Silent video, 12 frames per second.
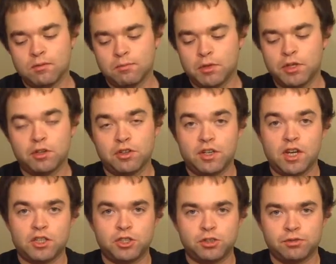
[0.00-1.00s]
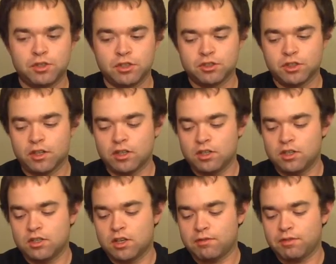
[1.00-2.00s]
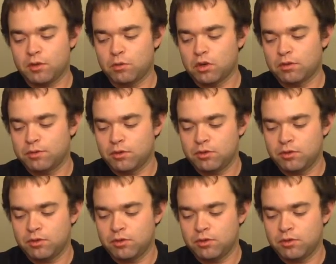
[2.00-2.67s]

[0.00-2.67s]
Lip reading: But you know, the non-chill filtering, it's definitely wonderful.